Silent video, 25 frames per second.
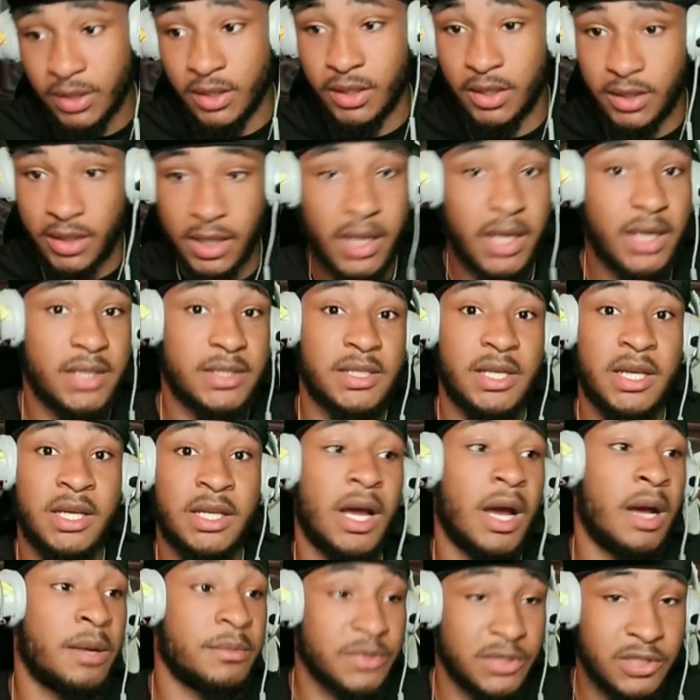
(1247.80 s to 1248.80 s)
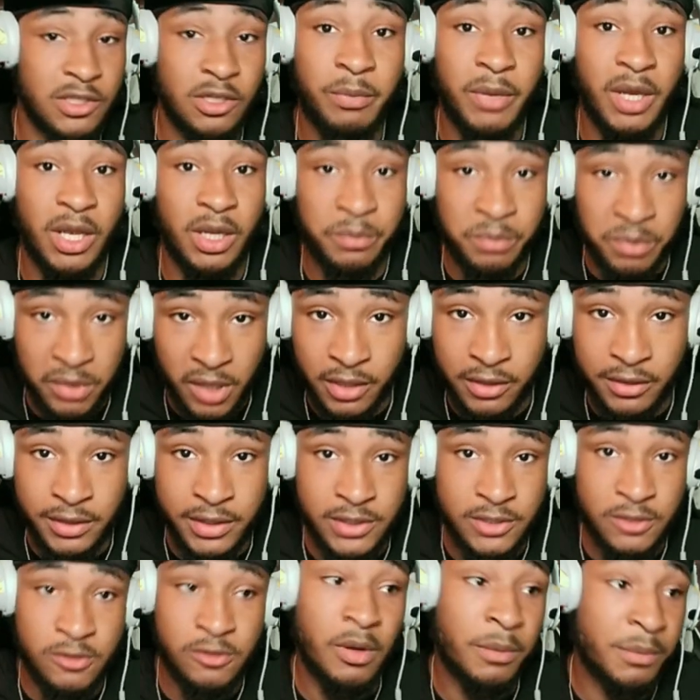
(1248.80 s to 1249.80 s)
like I said, I'm still making
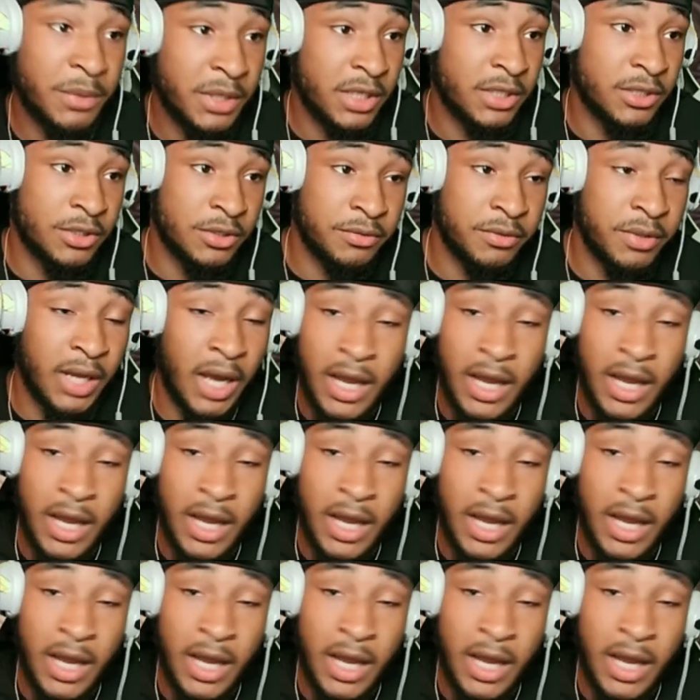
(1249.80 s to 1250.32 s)
progress, so I'm getting through it.